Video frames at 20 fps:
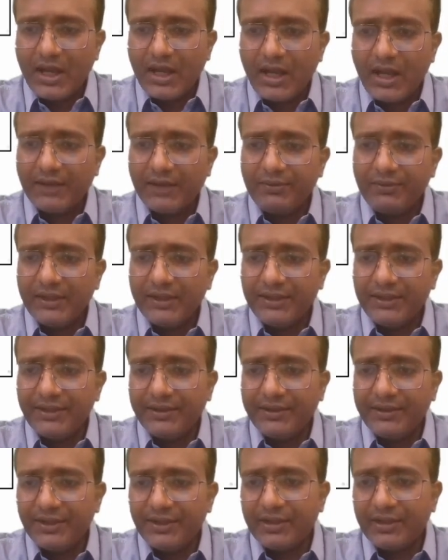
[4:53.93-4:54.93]
I will
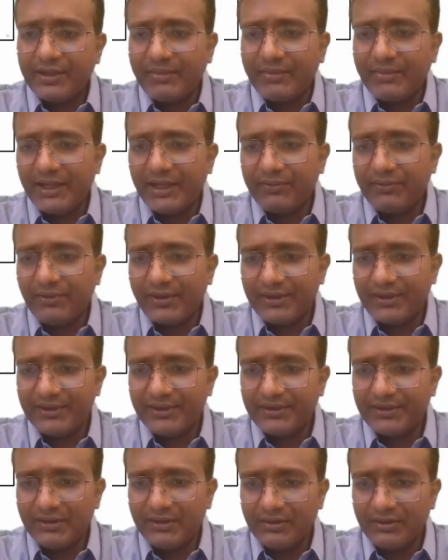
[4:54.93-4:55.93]
determine what
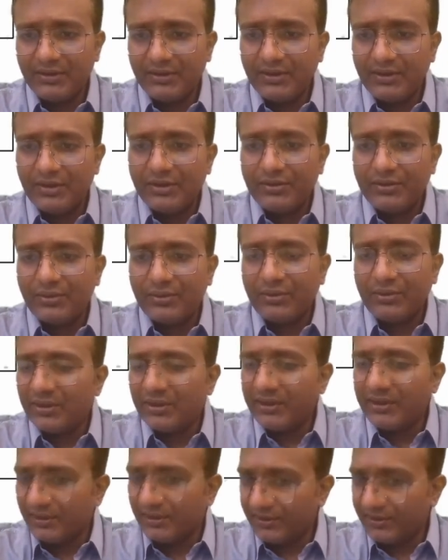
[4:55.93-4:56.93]
is the
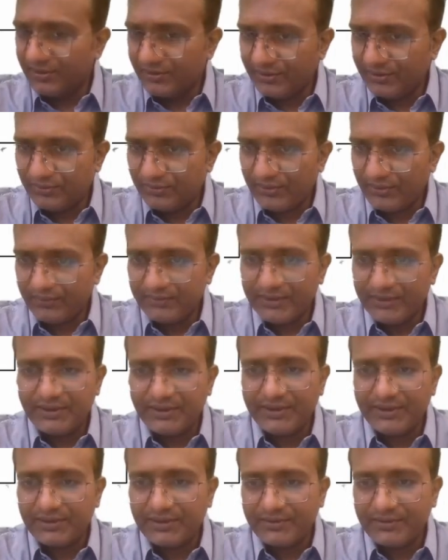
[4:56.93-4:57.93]
total resistance of the
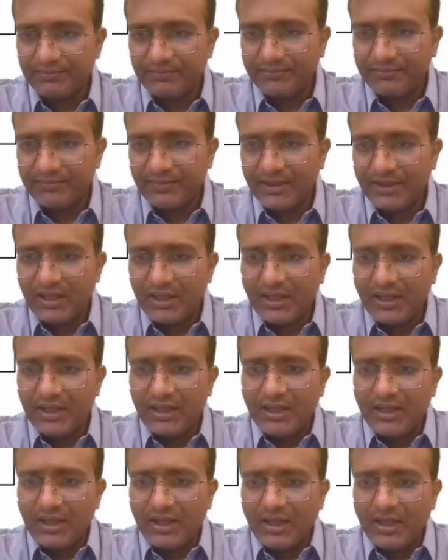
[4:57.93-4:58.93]
system.
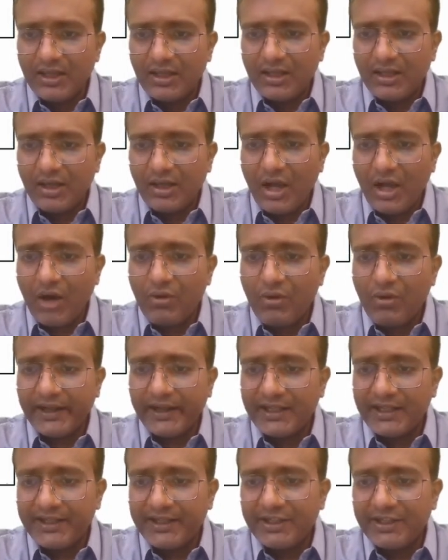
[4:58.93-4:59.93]
How I
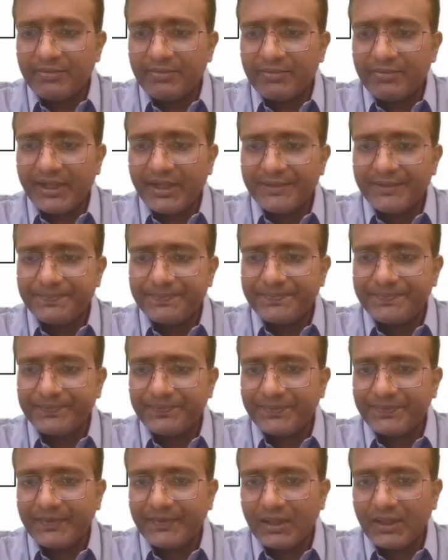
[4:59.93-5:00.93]
can determine?
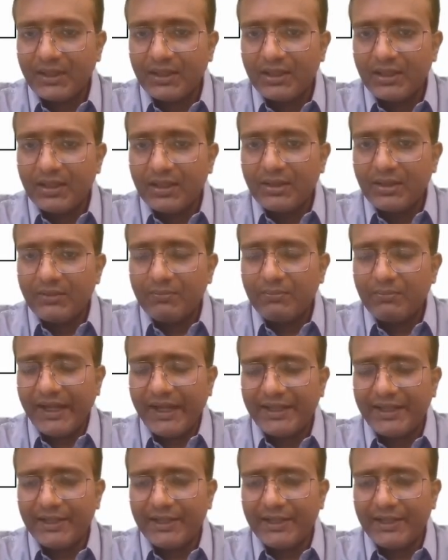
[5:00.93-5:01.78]
By